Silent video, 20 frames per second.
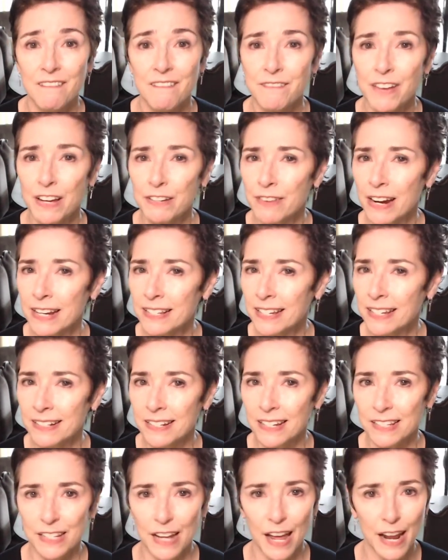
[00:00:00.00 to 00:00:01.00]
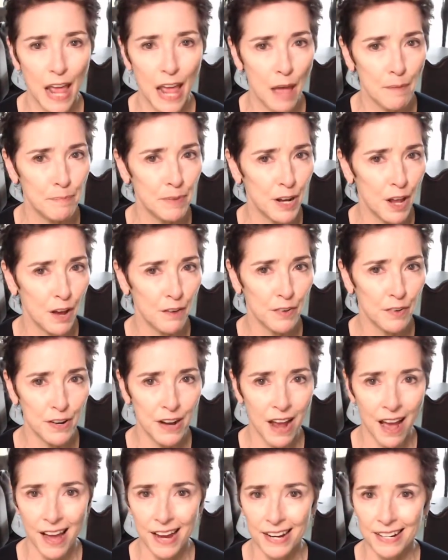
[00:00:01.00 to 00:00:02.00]
Fundraising does not happen
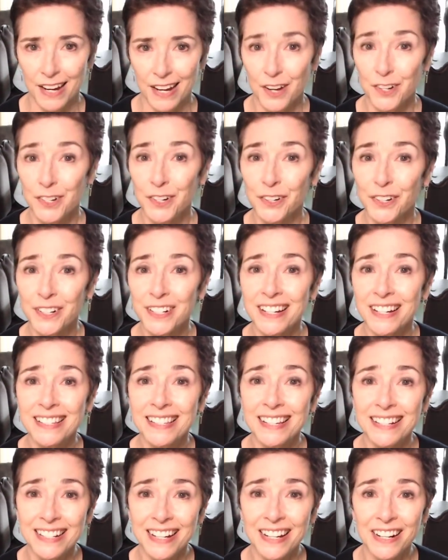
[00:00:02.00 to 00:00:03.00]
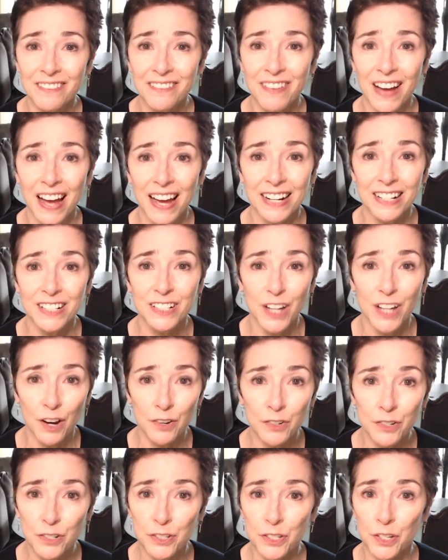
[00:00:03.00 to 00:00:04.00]
overnight, nor does identifying
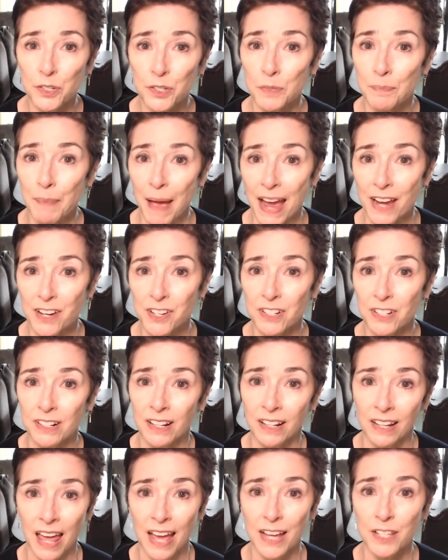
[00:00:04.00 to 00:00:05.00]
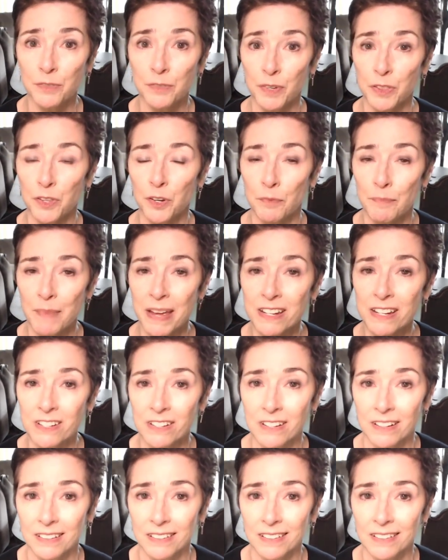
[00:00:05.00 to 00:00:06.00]
donors whose passion aligns with your
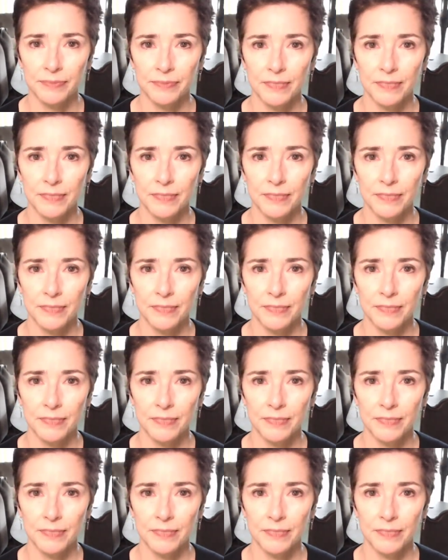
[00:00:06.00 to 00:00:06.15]
mission.